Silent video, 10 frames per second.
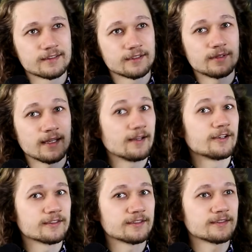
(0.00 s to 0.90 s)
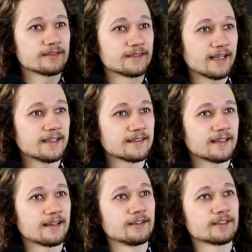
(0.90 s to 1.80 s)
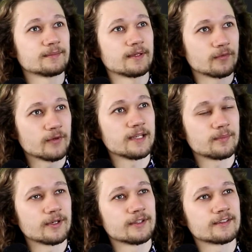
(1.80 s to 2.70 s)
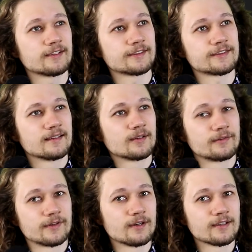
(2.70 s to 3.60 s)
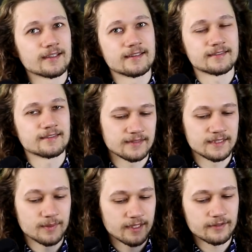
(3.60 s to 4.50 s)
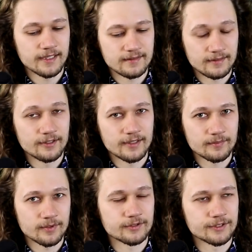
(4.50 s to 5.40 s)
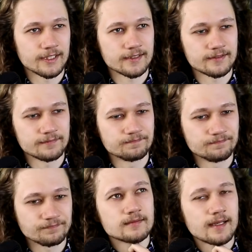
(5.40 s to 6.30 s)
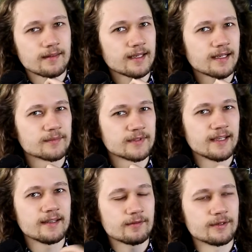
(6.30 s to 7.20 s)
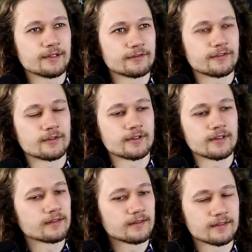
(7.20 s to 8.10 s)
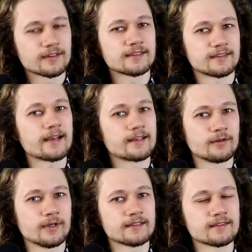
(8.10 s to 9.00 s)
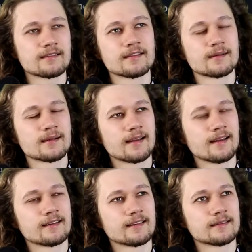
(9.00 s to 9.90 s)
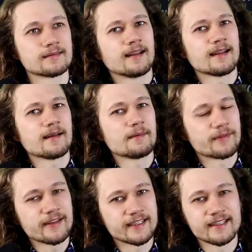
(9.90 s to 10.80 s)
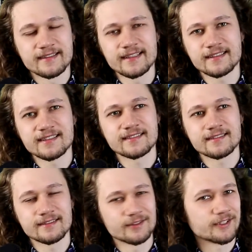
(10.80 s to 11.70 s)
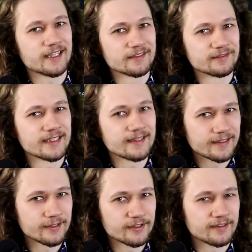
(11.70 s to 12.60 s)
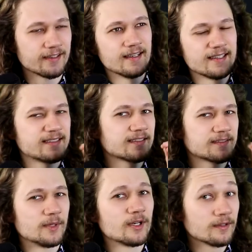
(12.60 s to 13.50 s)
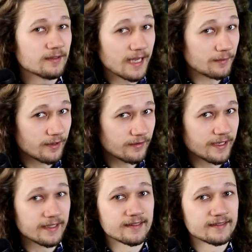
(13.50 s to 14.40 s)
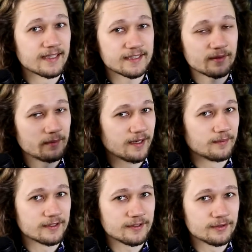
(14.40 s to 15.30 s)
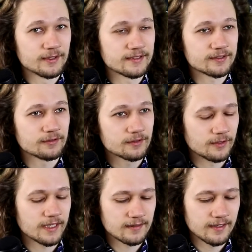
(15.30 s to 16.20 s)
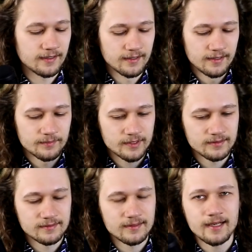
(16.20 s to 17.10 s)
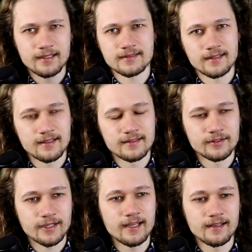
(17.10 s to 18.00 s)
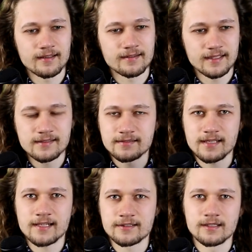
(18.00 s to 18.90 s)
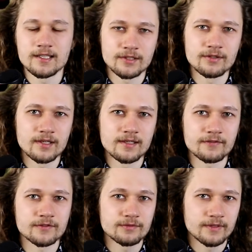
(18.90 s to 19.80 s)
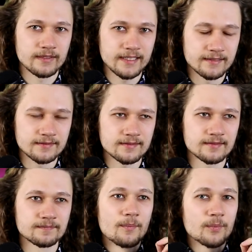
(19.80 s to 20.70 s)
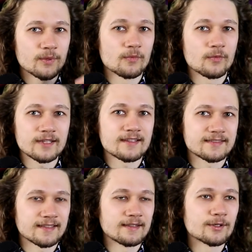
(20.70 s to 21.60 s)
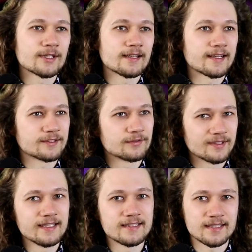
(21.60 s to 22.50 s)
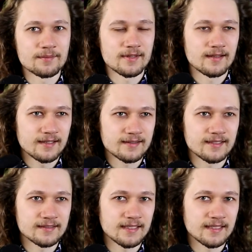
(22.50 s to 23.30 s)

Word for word: So I learned that, I learned about weak pointers. Overall, it's it's been a great learning project. I think I'm day 3 or 4 on this side quest and and I, am thinking this is looking really good. It's a small library, that's why I've been able to do it so quickly, but I decided, okay, this is actually good enough to release. But what does it look like to release something like this?